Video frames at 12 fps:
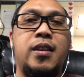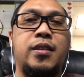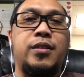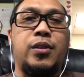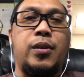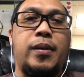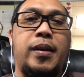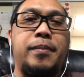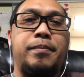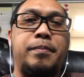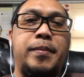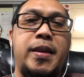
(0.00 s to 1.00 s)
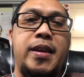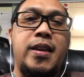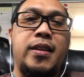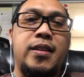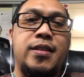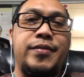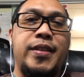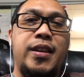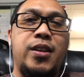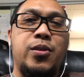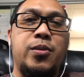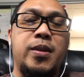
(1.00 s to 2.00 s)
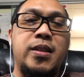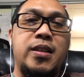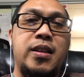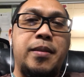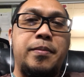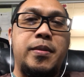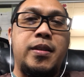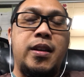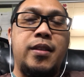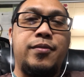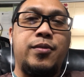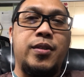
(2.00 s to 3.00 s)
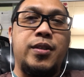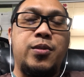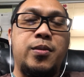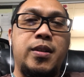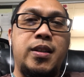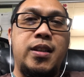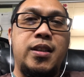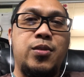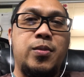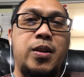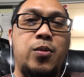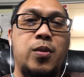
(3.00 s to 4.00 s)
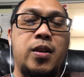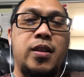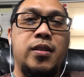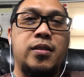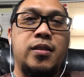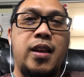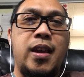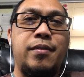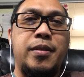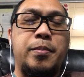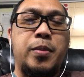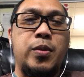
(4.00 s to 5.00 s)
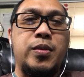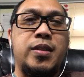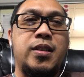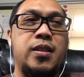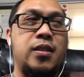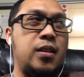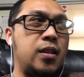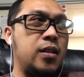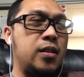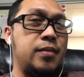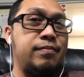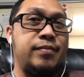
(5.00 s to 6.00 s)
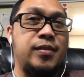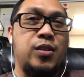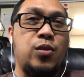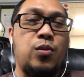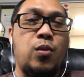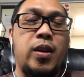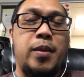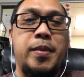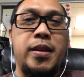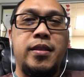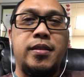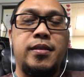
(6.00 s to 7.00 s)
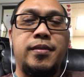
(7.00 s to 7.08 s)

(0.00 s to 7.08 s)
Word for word: So I'm making this video as an update for 2021. I haven't posted um, quite a bit